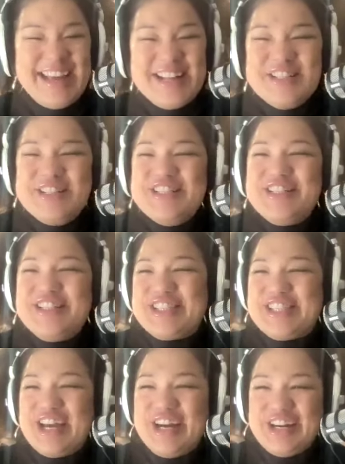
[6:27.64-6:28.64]

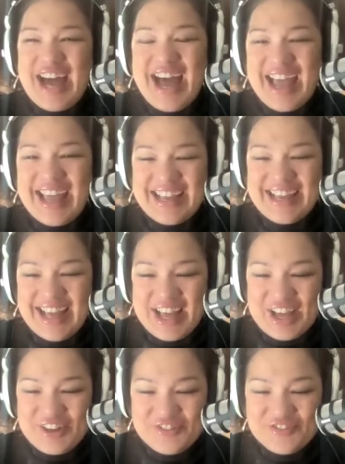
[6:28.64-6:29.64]
so I
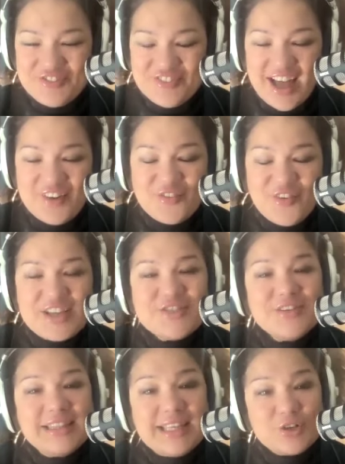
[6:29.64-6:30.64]
um I went
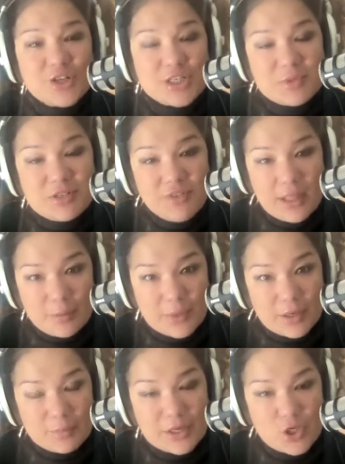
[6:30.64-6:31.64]
to a leadership
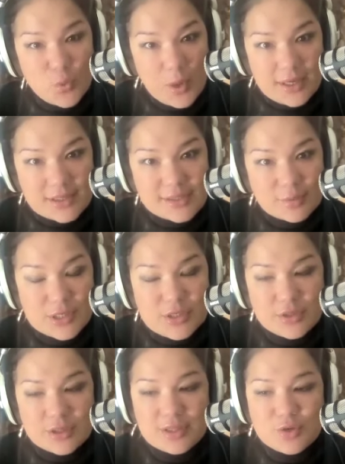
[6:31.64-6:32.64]
development in my 20s. I went
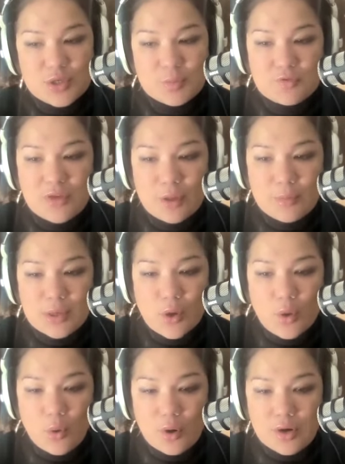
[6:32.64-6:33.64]
to a leadership development
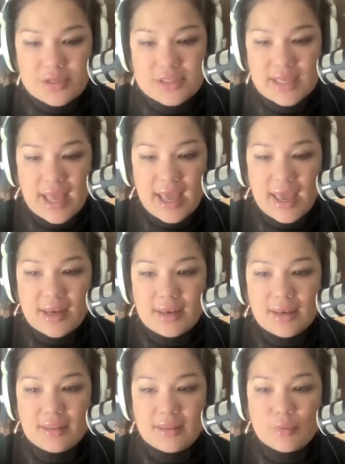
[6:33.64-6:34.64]
course
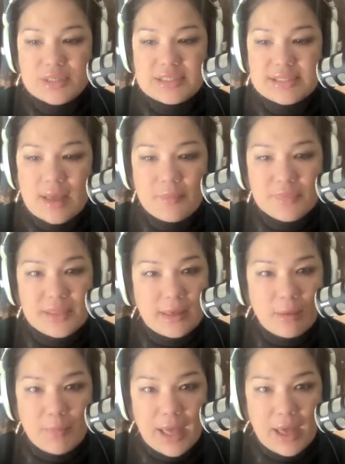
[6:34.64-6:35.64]
and there was
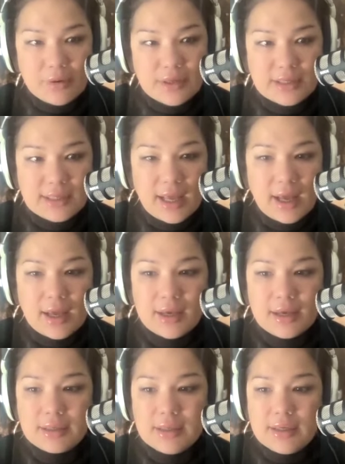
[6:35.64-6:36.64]
something about it. It
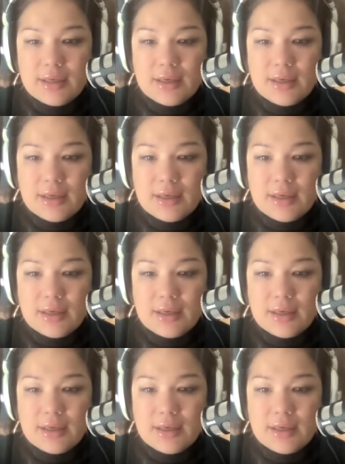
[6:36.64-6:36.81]
had